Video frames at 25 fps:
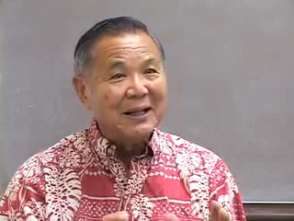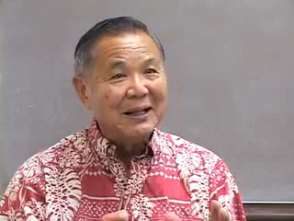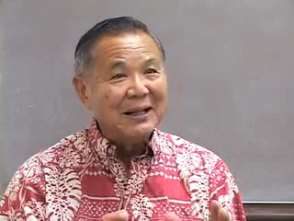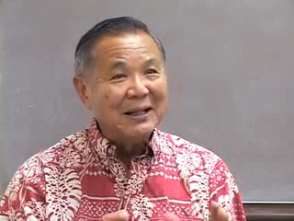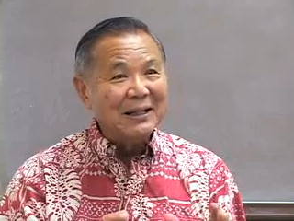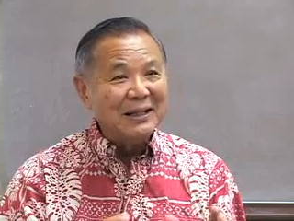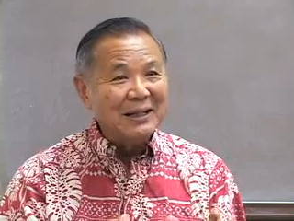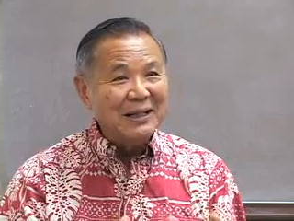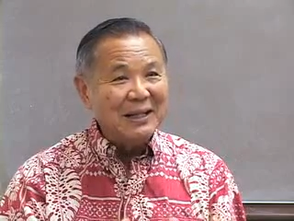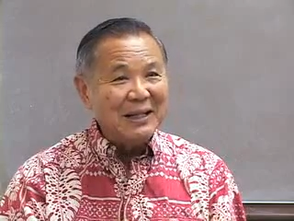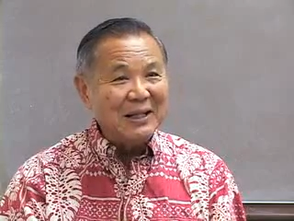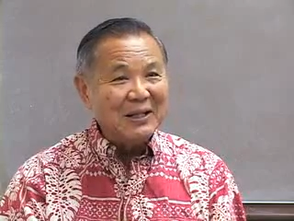
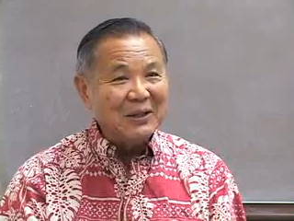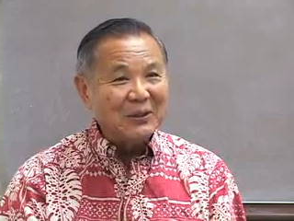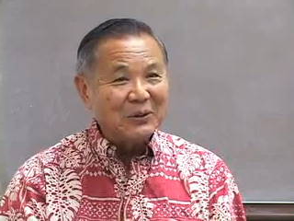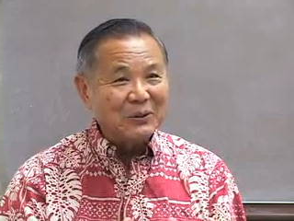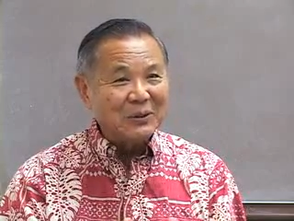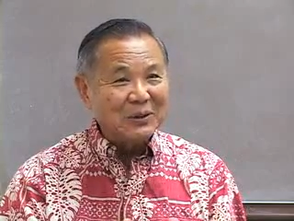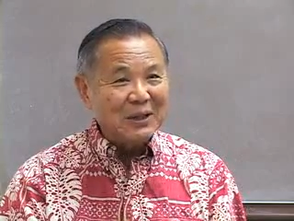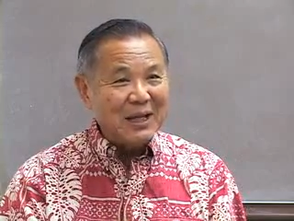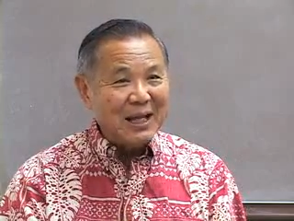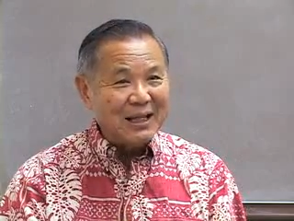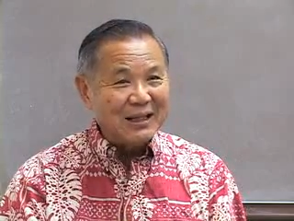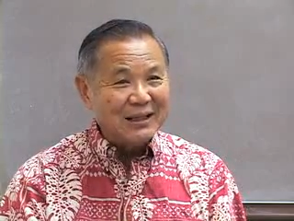
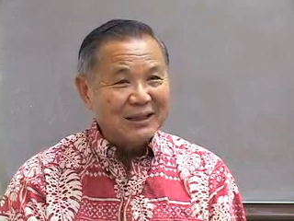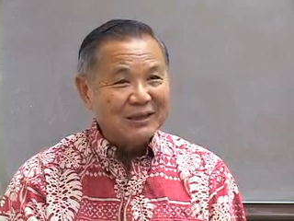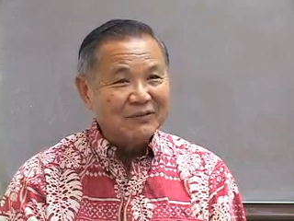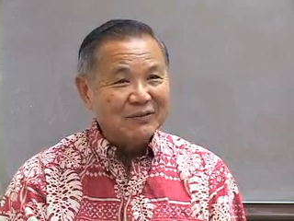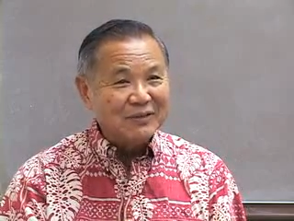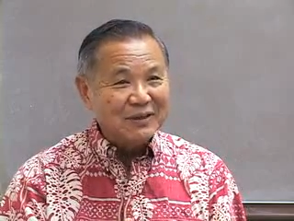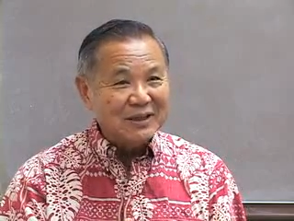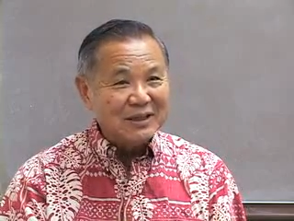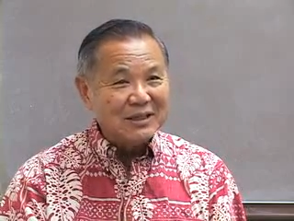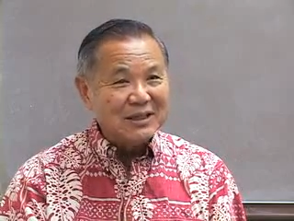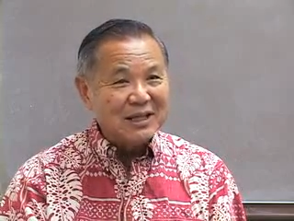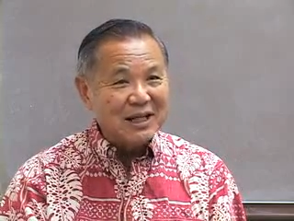neonatal
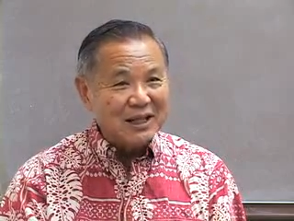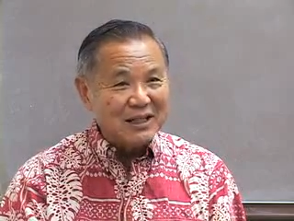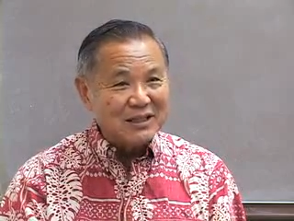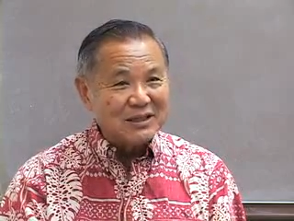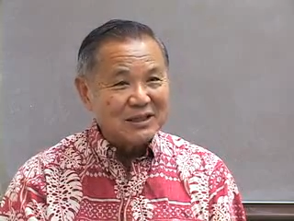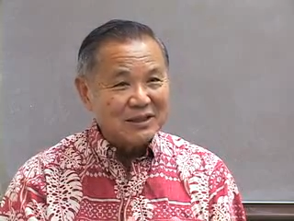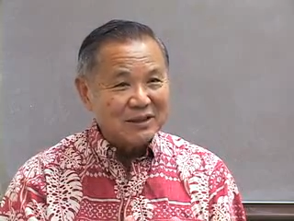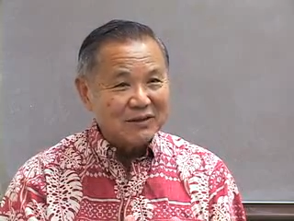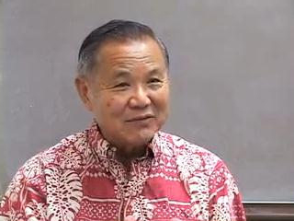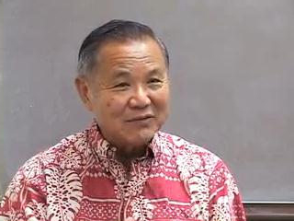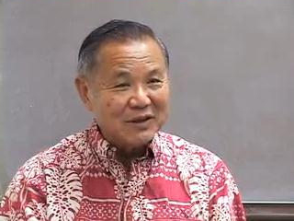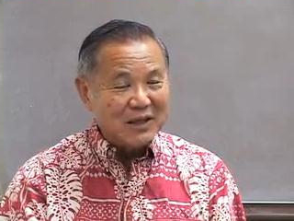
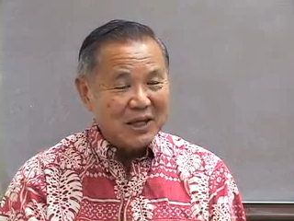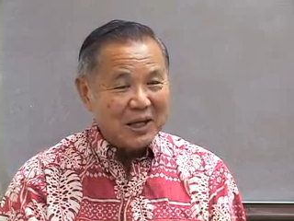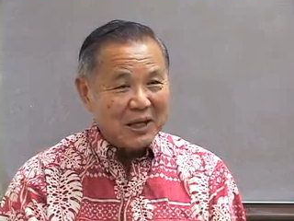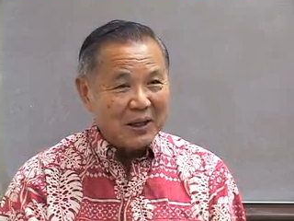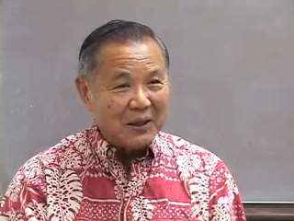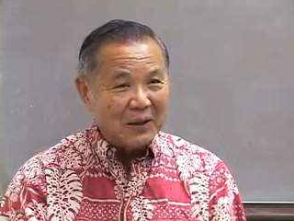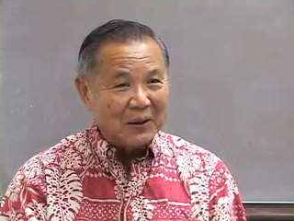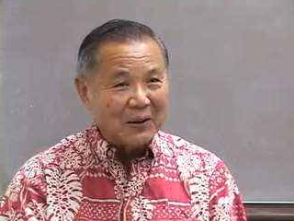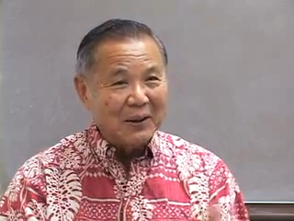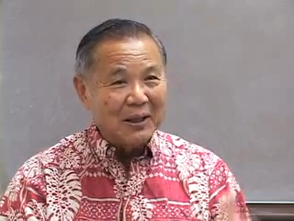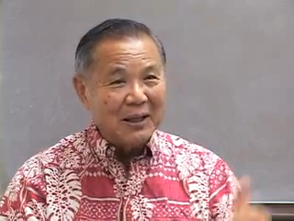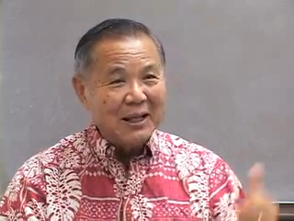intensive
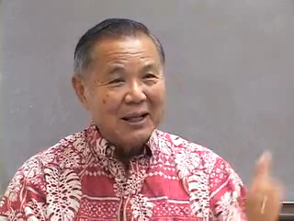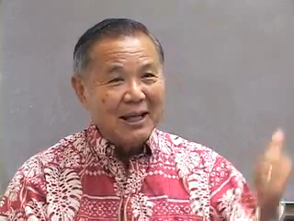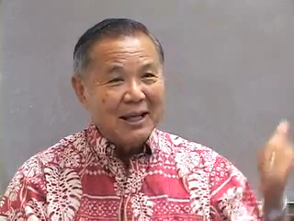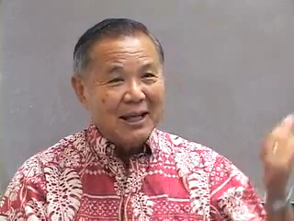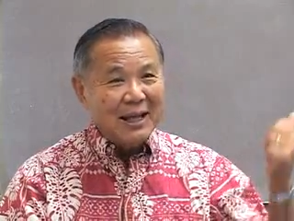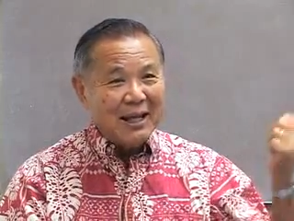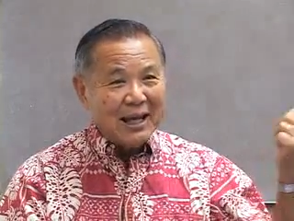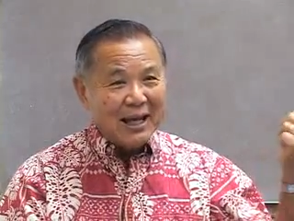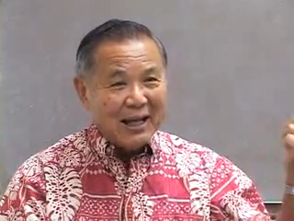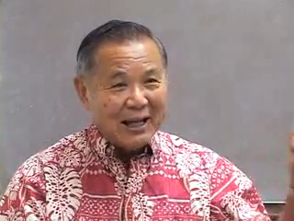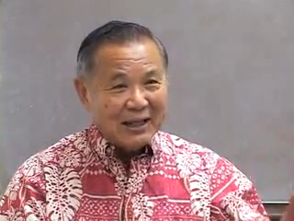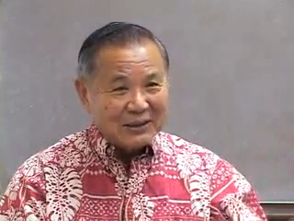care
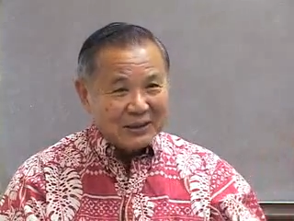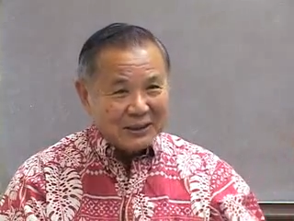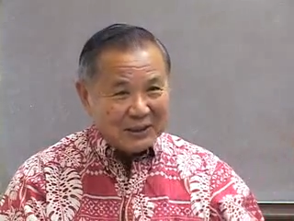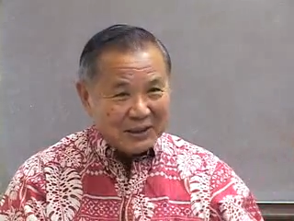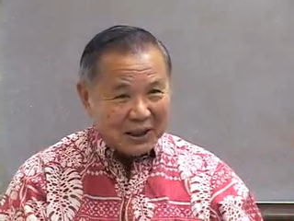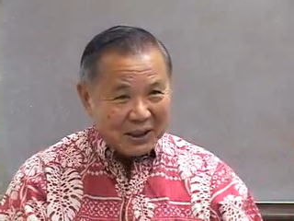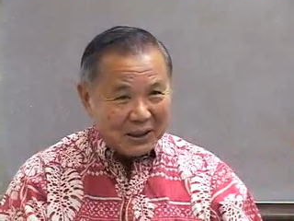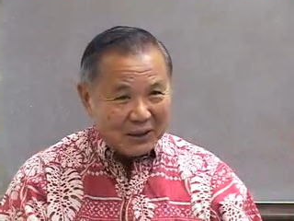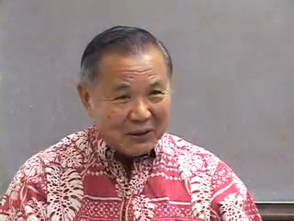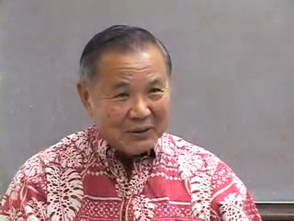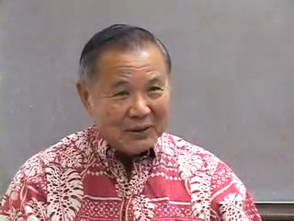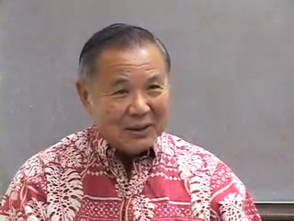at
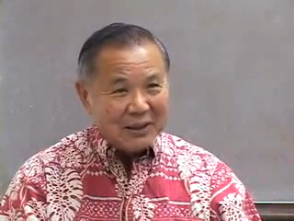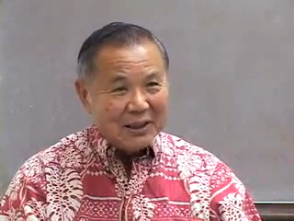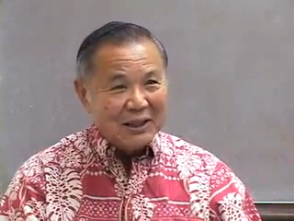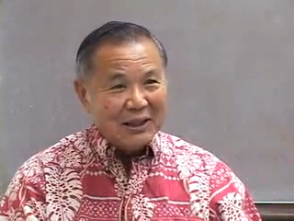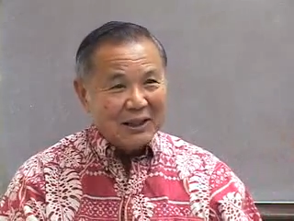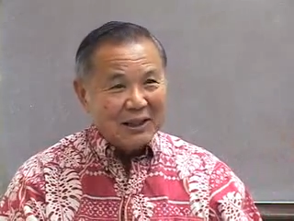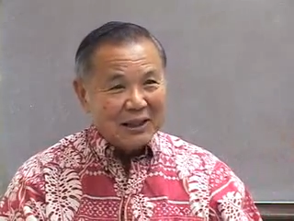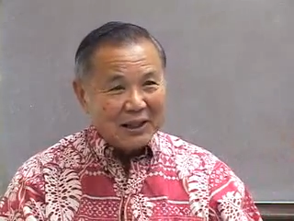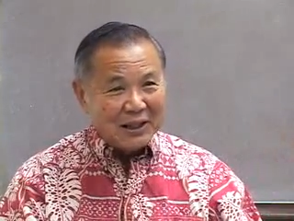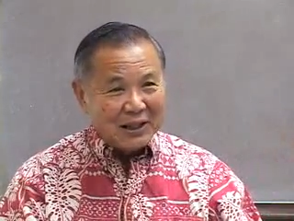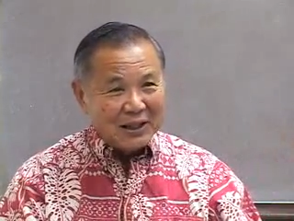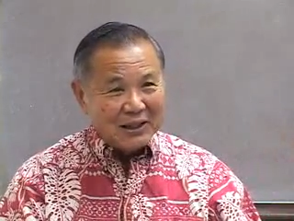
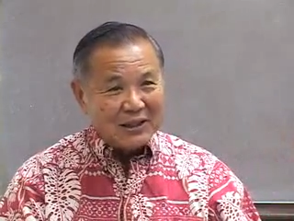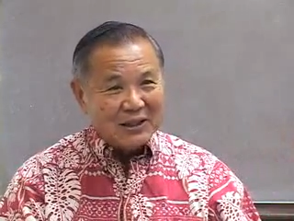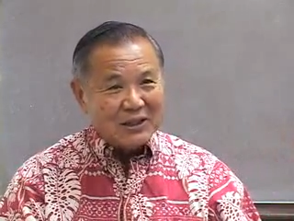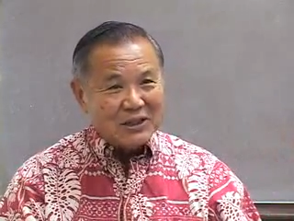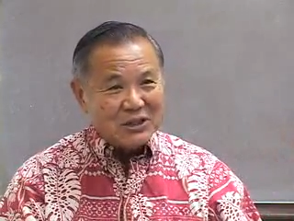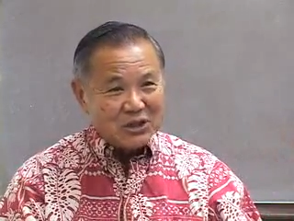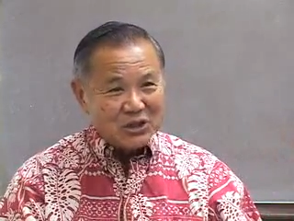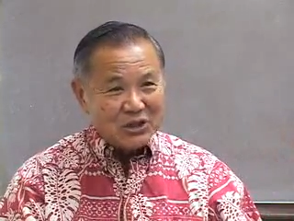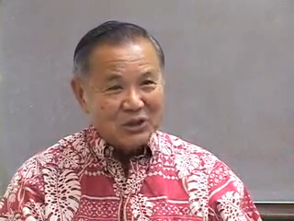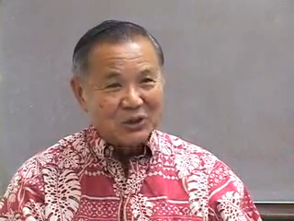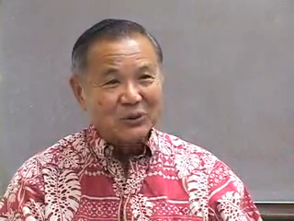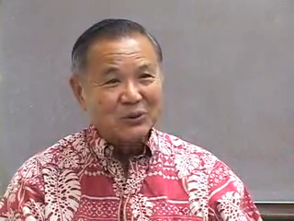Kauikeolani
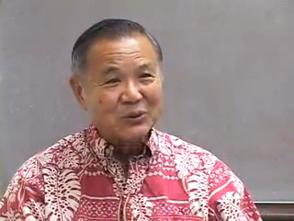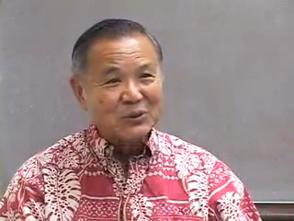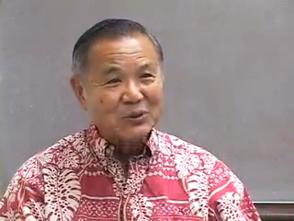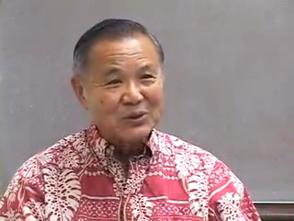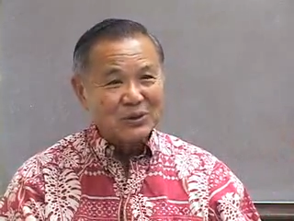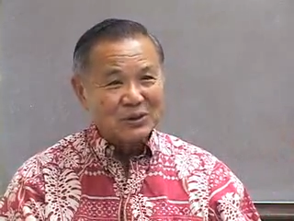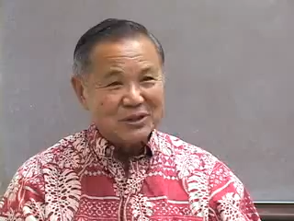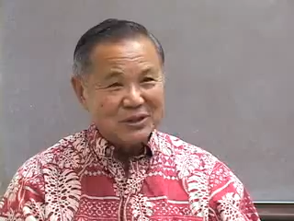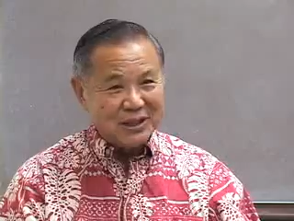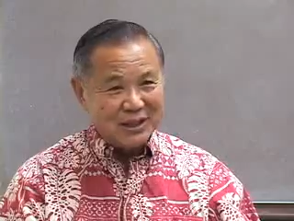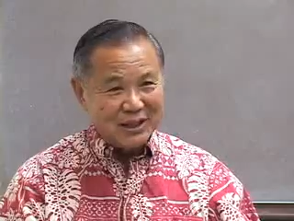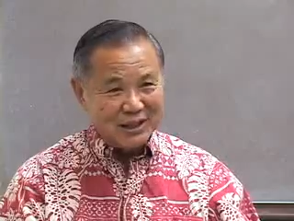
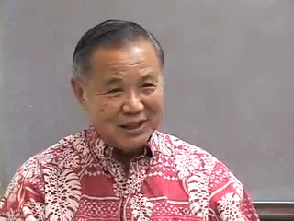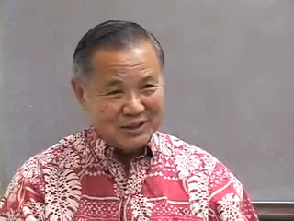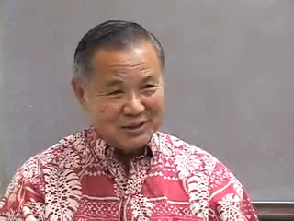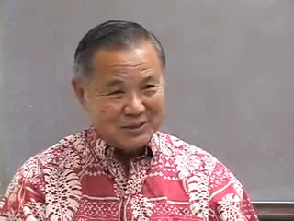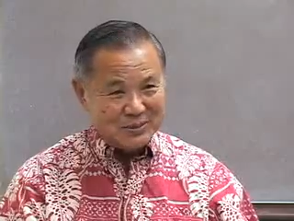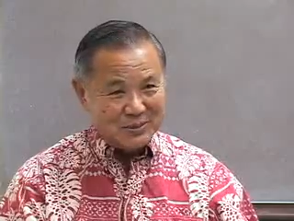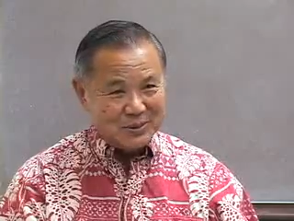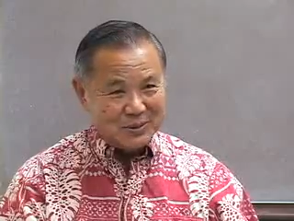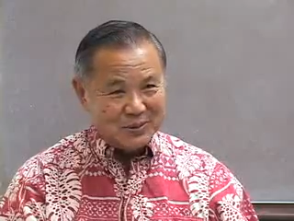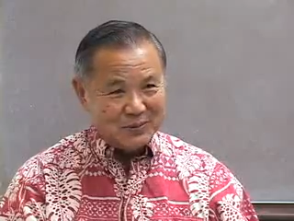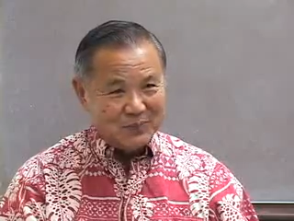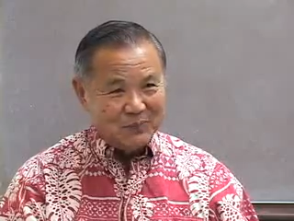Children's
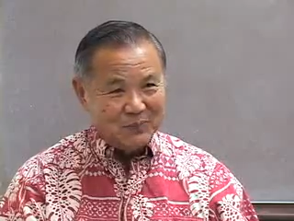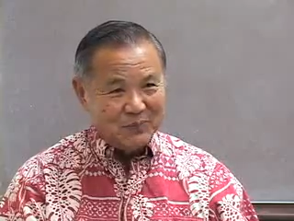Hospital.